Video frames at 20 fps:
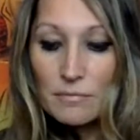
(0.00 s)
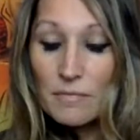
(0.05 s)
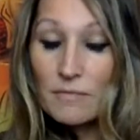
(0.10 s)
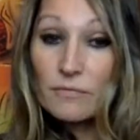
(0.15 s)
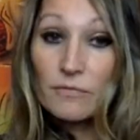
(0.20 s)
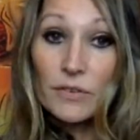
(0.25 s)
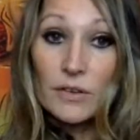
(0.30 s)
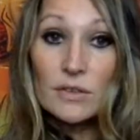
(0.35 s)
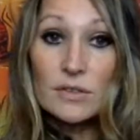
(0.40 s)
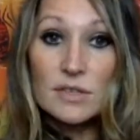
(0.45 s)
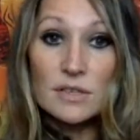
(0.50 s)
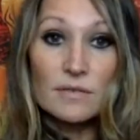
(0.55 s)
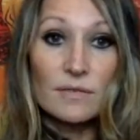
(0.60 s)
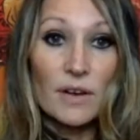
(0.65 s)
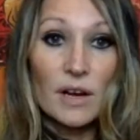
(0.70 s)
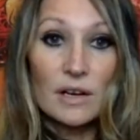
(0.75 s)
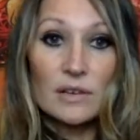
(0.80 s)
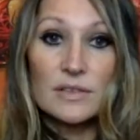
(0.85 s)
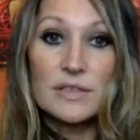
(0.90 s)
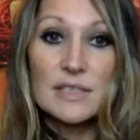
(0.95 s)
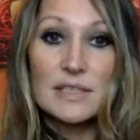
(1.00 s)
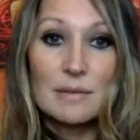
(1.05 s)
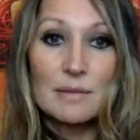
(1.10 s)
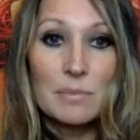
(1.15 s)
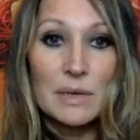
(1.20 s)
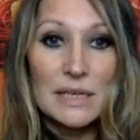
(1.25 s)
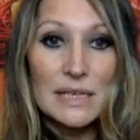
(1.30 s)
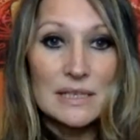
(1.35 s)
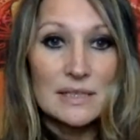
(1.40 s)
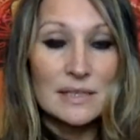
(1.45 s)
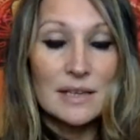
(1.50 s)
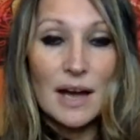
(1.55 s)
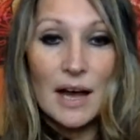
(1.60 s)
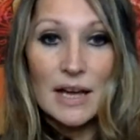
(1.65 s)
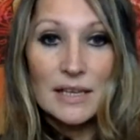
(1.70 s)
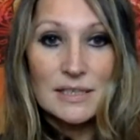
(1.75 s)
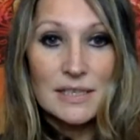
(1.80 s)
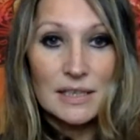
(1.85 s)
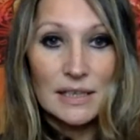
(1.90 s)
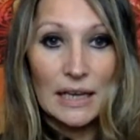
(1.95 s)
First of all, somebody's
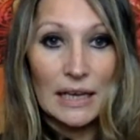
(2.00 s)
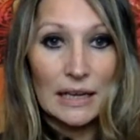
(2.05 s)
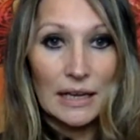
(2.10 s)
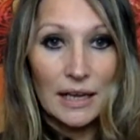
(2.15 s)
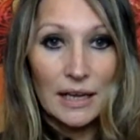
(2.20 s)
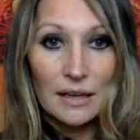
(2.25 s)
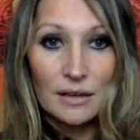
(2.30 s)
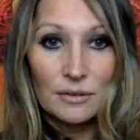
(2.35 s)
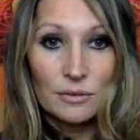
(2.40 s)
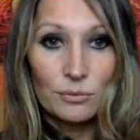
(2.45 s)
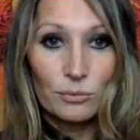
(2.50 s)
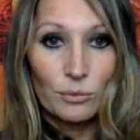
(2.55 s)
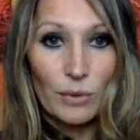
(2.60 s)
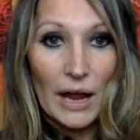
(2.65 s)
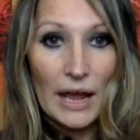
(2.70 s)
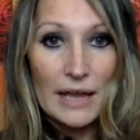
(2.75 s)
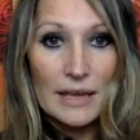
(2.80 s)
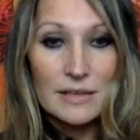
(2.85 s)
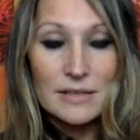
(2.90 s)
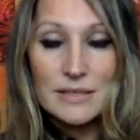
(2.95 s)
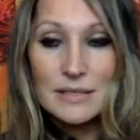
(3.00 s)
got to get it, right?